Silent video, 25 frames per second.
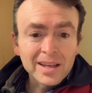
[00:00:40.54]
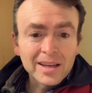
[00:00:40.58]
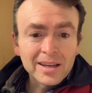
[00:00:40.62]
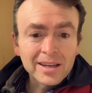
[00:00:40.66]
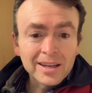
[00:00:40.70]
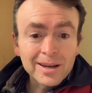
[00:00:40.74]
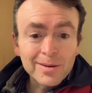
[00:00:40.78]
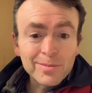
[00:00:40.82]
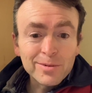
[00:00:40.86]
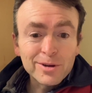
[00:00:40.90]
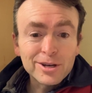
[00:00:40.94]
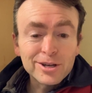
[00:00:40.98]

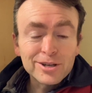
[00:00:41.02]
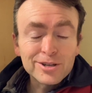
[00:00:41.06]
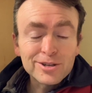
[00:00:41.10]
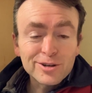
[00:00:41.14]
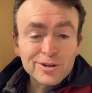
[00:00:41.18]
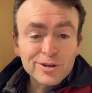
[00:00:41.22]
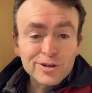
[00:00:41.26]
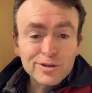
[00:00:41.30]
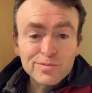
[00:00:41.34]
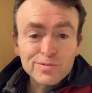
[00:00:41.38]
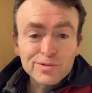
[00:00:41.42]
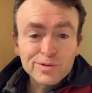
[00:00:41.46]
coming to
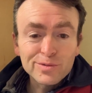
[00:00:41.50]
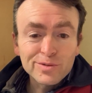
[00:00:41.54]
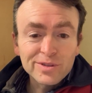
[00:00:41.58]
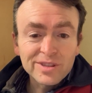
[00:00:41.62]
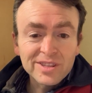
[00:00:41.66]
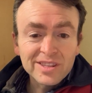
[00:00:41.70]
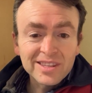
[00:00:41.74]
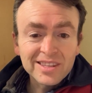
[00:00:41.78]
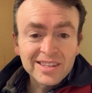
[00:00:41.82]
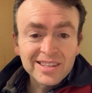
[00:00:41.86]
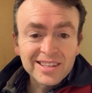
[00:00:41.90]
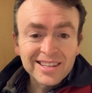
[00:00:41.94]
terms with
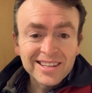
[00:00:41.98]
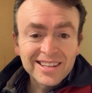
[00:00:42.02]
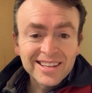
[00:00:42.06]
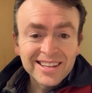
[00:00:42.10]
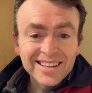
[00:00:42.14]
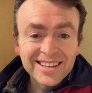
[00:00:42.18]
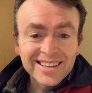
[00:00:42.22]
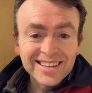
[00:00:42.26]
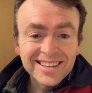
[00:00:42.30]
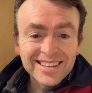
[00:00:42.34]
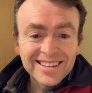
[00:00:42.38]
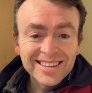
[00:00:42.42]

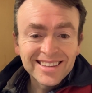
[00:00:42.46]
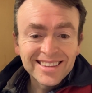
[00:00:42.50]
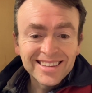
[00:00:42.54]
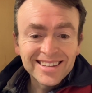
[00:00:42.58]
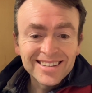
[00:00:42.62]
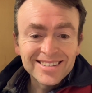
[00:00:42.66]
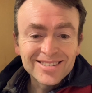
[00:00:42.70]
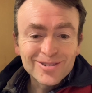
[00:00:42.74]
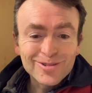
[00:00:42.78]
these